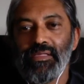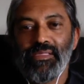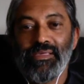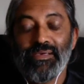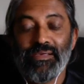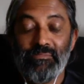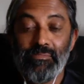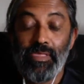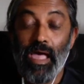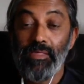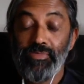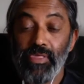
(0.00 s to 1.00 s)

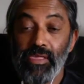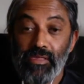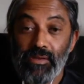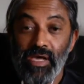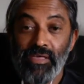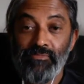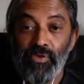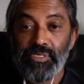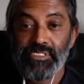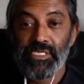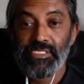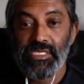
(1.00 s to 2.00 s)
I think, in my view,
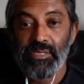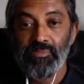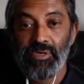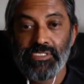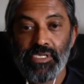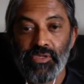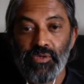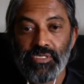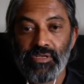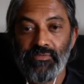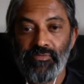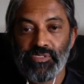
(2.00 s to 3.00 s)
essentially
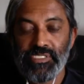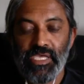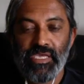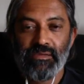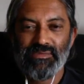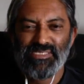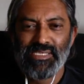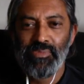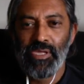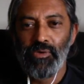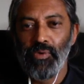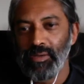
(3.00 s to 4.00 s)
persecuted for saying
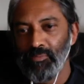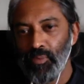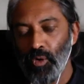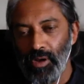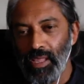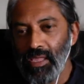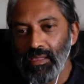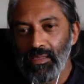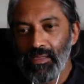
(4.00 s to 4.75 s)
something quite appalling.